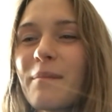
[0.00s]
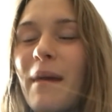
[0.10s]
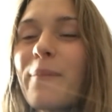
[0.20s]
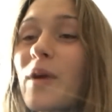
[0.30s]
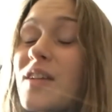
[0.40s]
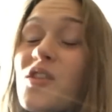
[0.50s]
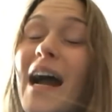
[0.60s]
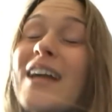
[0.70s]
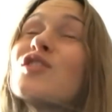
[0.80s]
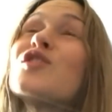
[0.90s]
my breaststroke,
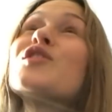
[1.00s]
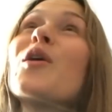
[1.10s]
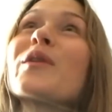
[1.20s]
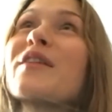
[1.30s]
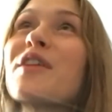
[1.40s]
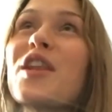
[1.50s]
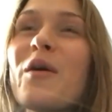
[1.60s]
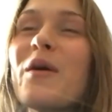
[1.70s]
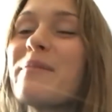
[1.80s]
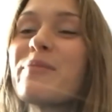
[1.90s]
I just don't even know
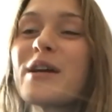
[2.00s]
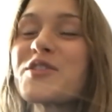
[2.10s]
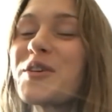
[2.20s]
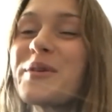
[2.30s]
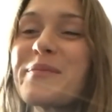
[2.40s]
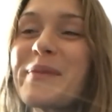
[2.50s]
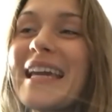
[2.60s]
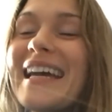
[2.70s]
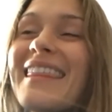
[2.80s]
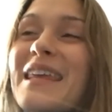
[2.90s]
what my breaststroke would
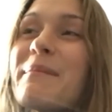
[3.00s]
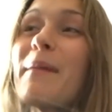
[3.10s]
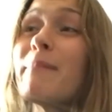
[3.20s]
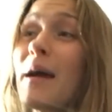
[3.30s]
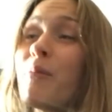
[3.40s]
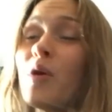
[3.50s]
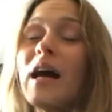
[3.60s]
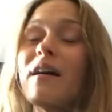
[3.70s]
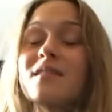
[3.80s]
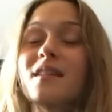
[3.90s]
be. I think my, my
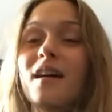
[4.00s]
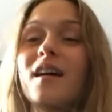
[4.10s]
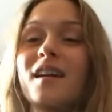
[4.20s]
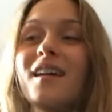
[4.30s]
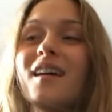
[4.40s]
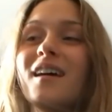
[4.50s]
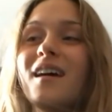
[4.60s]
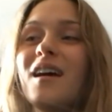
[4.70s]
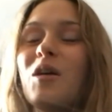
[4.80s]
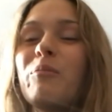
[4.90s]
pullout is good,
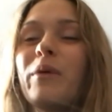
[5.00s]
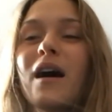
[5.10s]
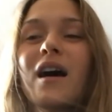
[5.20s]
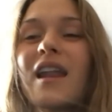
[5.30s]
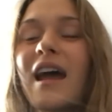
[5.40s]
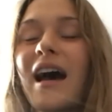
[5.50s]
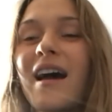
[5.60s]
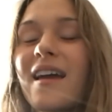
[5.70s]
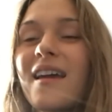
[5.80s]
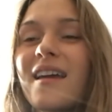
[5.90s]
but
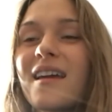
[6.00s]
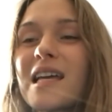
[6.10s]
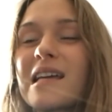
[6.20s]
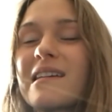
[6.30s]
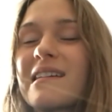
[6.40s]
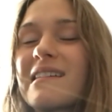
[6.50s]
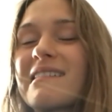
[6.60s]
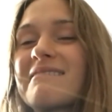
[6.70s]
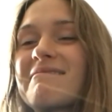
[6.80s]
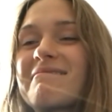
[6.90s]
I,
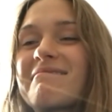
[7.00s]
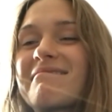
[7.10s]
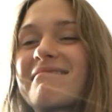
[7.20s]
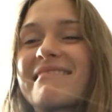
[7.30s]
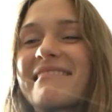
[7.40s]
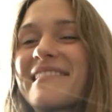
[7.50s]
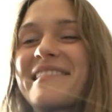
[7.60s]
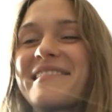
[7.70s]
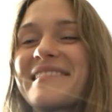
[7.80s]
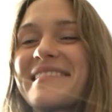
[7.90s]
I don't know.